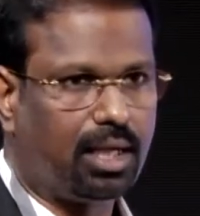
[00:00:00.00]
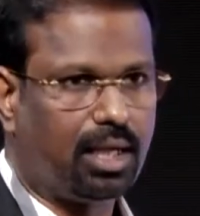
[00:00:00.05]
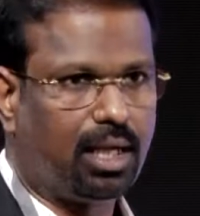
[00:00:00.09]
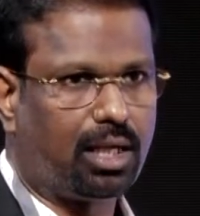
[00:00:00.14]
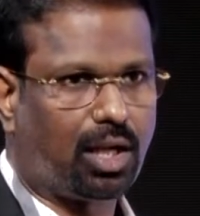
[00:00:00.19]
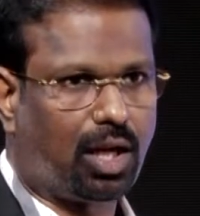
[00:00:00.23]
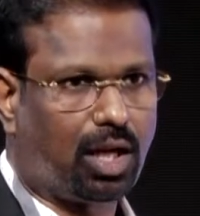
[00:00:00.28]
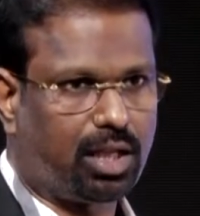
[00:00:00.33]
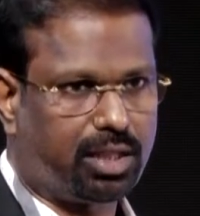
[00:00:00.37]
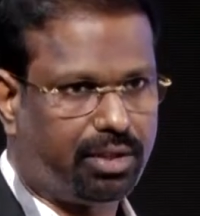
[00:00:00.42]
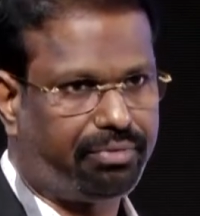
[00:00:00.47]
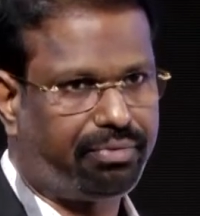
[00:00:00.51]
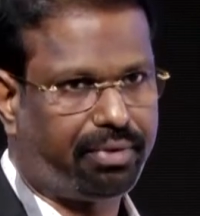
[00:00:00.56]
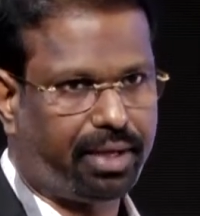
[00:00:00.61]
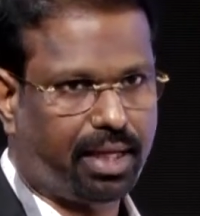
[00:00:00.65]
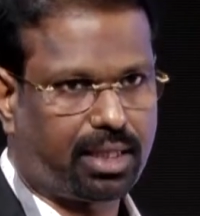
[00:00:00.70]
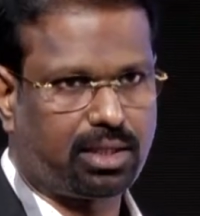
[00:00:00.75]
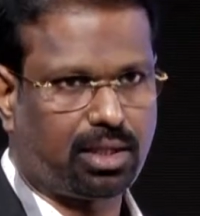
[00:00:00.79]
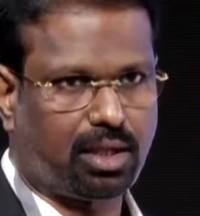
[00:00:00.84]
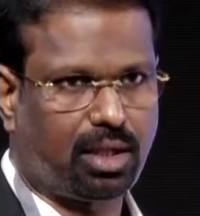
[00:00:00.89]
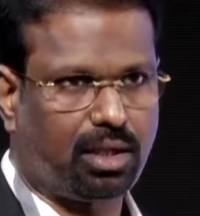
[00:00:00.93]
And
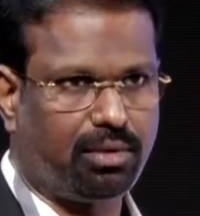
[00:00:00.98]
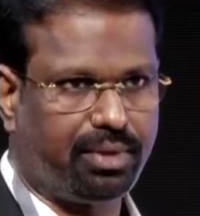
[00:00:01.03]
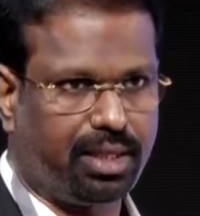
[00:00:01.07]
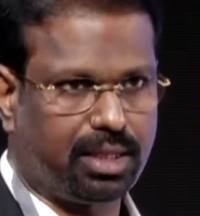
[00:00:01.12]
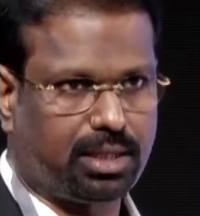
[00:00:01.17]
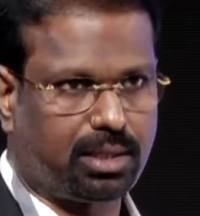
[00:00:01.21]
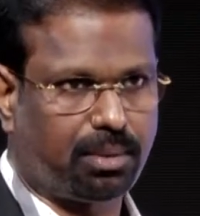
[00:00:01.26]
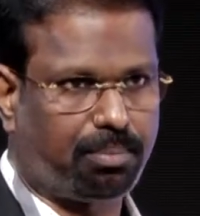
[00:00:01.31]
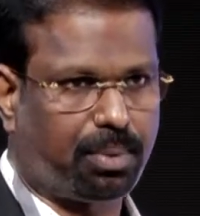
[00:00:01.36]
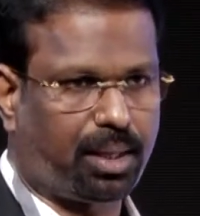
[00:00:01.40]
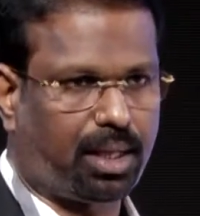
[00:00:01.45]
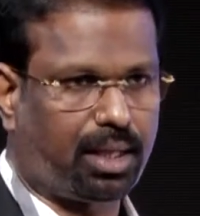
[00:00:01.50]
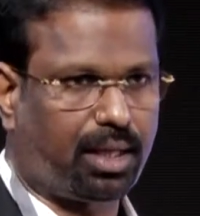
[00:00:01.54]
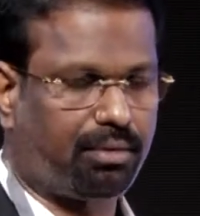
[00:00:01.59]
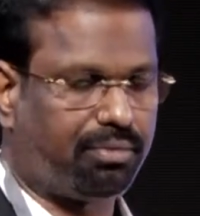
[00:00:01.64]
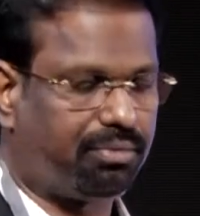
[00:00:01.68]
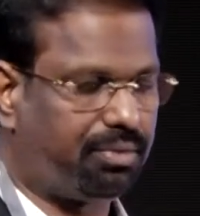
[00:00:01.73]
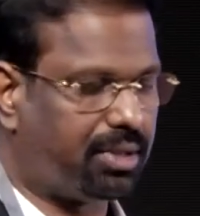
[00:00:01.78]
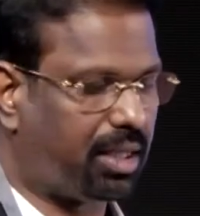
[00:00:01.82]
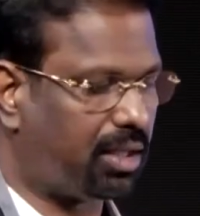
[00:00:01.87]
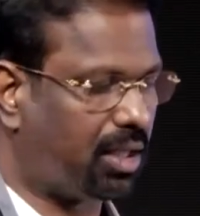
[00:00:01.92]
artifacts are always a part
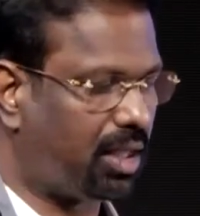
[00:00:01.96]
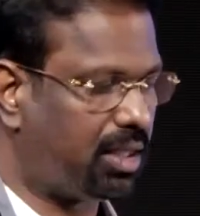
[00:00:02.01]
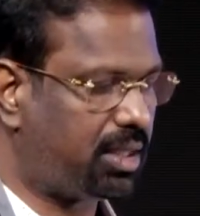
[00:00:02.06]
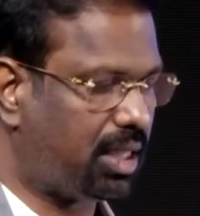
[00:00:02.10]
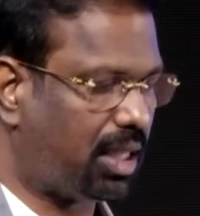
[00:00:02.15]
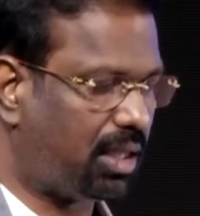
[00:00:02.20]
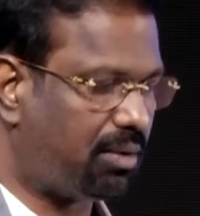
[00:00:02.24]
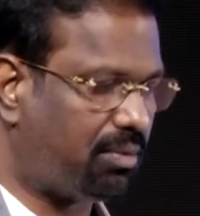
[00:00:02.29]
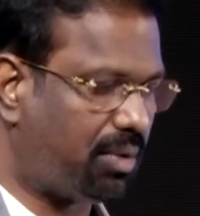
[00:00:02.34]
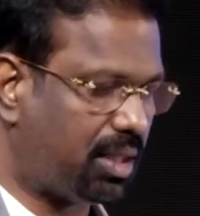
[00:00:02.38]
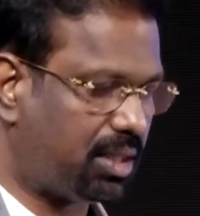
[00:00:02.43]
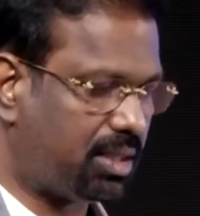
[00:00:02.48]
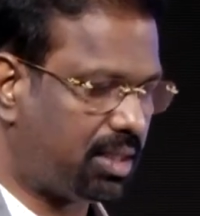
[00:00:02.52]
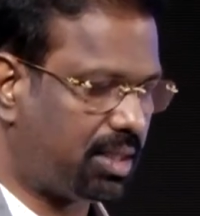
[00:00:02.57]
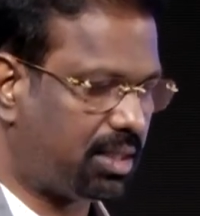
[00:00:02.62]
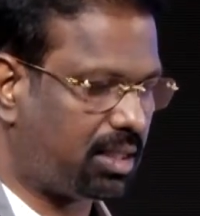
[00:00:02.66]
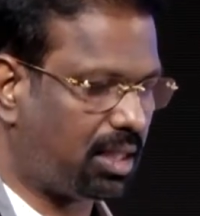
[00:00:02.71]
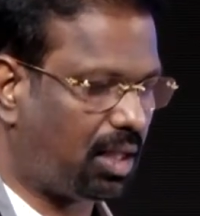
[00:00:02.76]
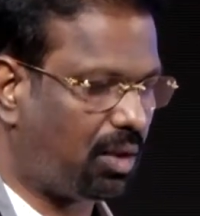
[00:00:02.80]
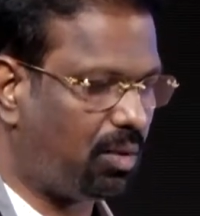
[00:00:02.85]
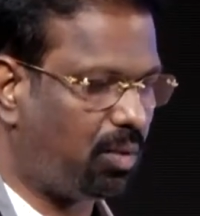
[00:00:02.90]
of technological
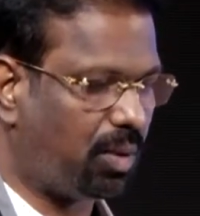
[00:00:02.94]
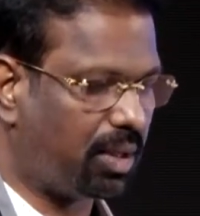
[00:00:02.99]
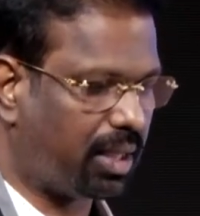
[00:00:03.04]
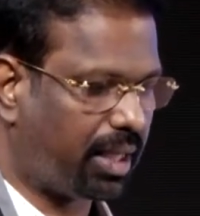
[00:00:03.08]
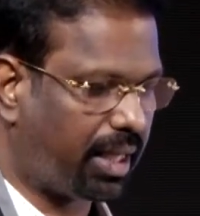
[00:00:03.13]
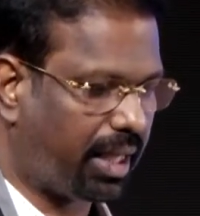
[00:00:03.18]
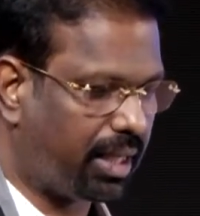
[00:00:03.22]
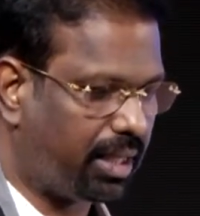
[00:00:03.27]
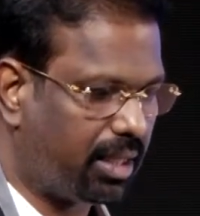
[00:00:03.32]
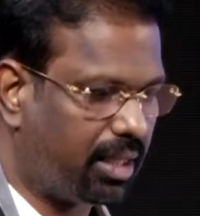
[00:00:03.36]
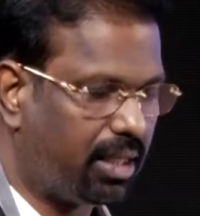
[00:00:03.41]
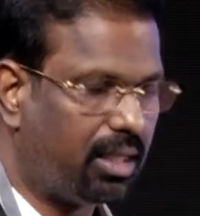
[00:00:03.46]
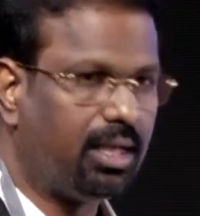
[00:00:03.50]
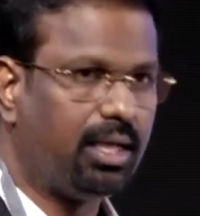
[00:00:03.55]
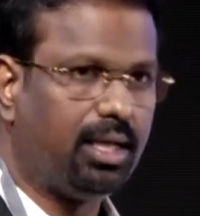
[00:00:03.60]
advances, how one can